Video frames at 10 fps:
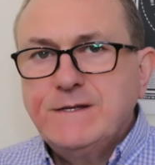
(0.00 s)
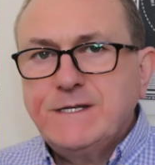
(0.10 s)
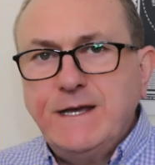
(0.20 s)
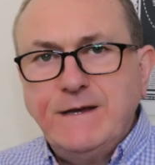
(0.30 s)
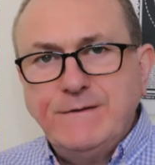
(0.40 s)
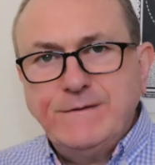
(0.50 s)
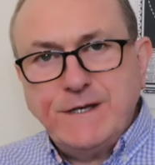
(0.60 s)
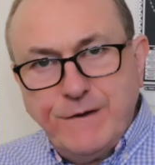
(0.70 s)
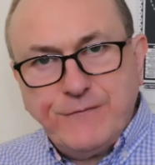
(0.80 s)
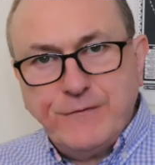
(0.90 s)
taking
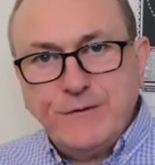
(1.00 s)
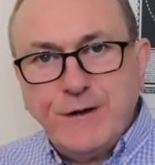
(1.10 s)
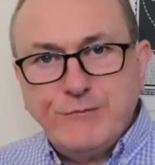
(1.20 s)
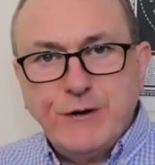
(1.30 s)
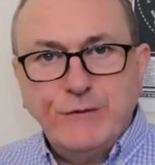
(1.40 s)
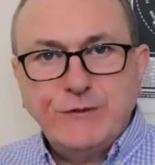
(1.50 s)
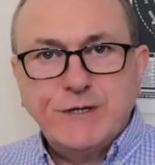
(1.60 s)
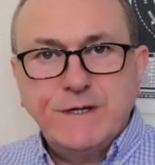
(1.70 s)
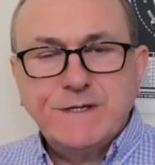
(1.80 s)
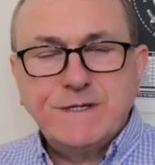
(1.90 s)
different
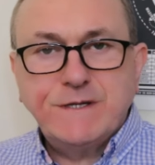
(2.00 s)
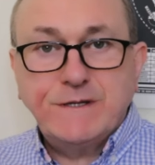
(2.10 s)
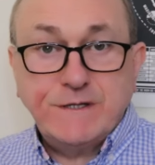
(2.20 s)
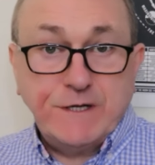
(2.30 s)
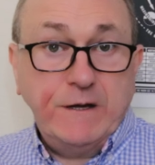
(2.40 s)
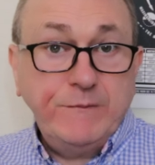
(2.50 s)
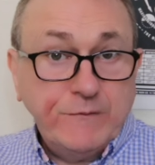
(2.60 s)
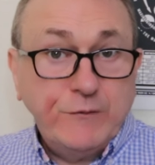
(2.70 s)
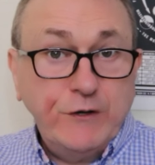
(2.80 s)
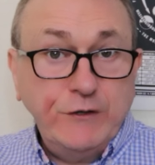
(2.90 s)
approaches to the type
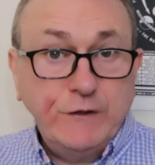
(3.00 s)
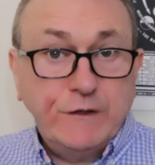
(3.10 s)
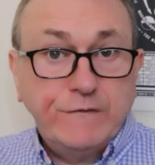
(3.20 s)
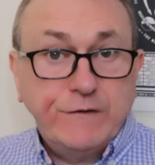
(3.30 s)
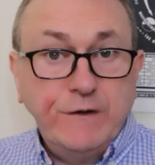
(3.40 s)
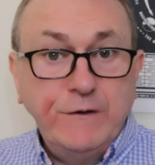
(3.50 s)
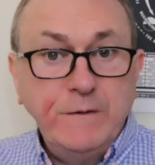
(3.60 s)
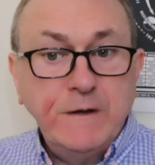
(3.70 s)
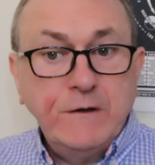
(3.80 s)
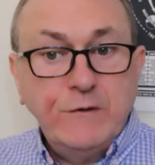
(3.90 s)
of work you could do
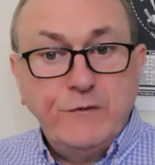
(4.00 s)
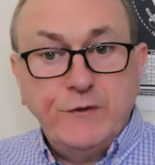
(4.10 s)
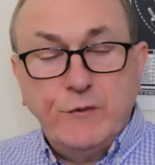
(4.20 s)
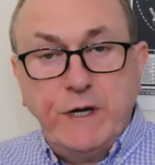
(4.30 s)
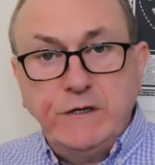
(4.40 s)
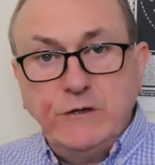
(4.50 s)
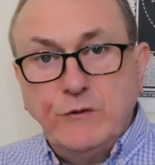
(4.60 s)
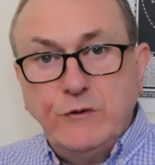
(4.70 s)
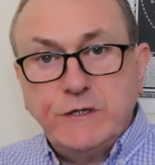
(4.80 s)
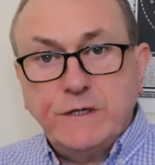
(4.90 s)
or the way you
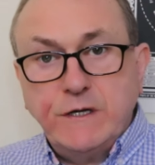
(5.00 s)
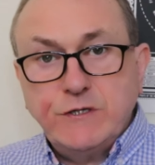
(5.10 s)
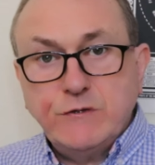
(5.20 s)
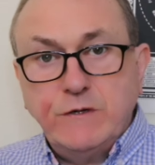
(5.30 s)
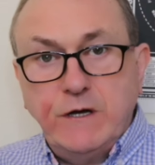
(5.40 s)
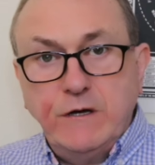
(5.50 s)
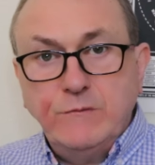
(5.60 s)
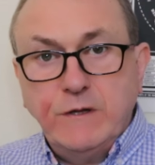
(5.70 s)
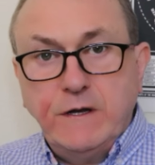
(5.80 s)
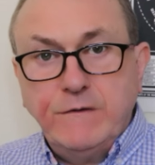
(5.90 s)
organise your
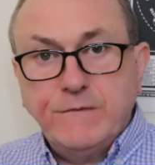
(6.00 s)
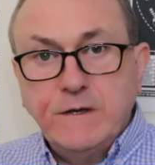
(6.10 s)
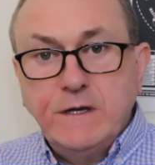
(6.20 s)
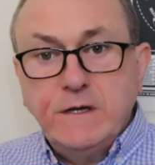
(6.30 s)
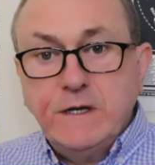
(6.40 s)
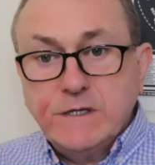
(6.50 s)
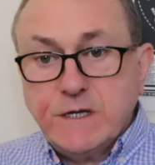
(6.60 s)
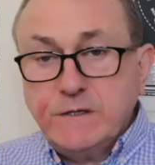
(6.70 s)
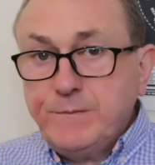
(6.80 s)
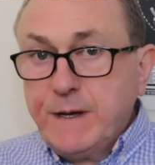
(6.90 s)
home life is
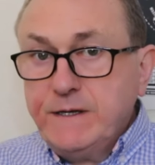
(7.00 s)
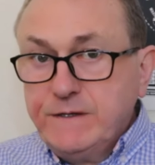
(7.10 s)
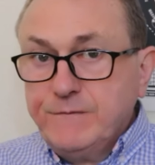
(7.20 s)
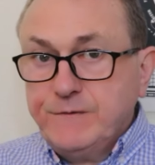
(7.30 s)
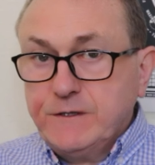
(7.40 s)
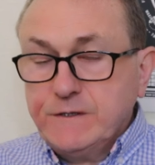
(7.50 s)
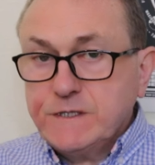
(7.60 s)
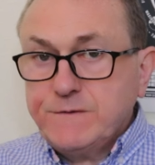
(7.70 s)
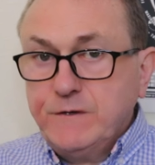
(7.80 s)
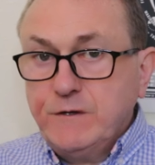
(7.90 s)
going to pay
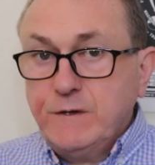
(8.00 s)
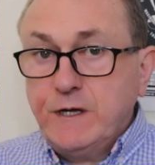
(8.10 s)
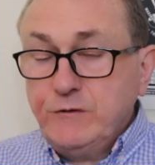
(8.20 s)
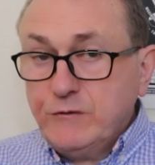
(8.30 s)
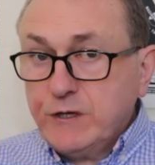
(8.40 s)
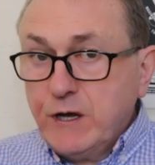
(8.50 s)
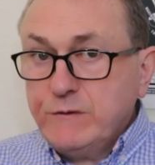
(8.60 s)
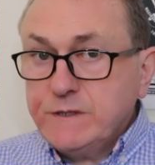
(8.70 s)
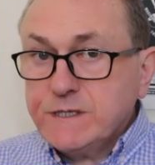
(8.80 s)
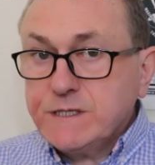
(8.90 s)
dividends for you, and you're
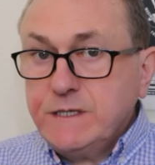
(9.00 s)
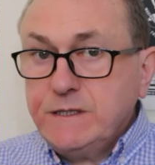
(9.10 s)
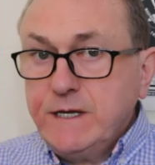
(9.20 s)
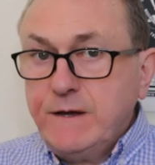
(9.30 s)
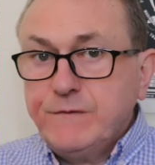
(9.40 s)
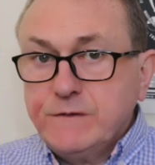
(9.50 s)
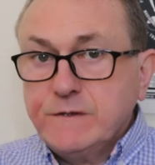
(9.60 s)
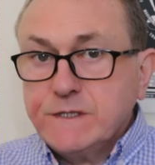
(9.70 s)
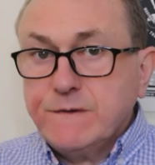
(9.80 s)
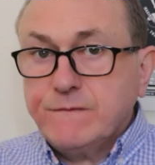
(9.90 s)
going to see the
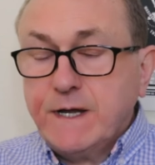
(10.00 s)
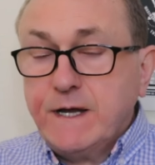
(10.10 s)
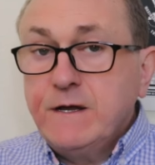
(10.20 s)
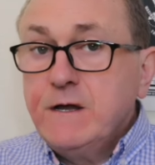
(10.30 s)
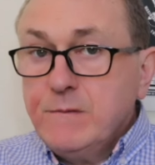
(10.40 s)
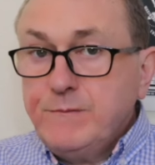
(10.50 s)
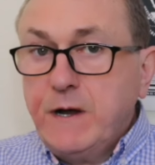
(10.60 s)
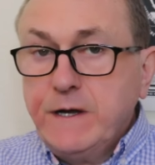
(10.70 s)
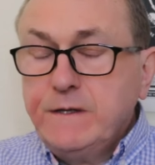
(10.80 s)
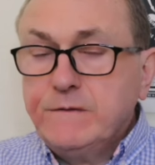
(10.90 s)
evidence of that
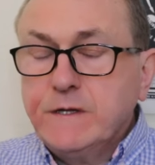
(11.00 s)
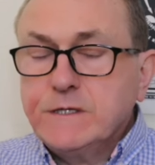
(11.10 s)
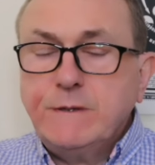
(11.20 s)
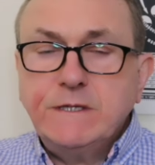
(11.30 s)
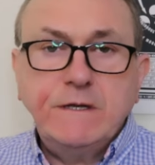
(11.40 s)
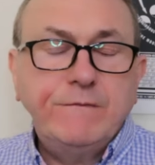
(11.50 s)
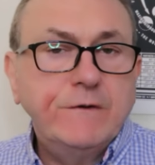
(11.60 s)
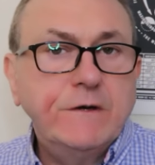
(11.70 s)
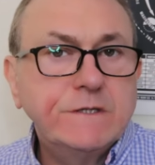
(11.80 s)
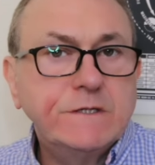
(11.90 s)
by the
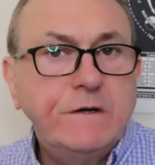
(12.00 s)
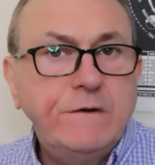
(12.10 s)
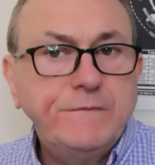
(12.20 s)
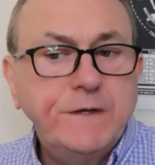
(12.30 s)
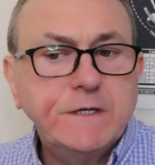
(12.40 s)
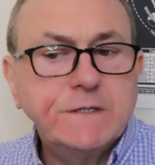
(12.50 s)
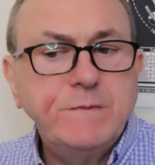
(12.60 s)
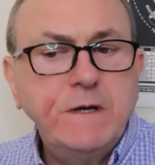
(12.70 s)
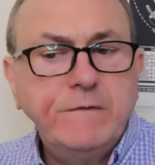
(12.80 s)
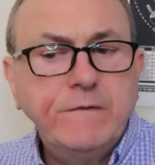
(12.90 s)
21st of this
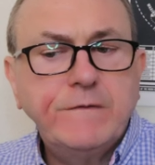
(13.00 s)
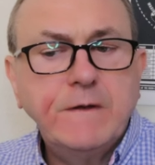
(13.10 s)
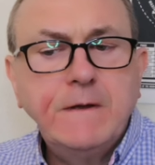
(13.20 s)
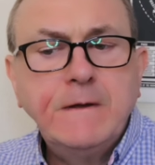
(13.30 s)
month.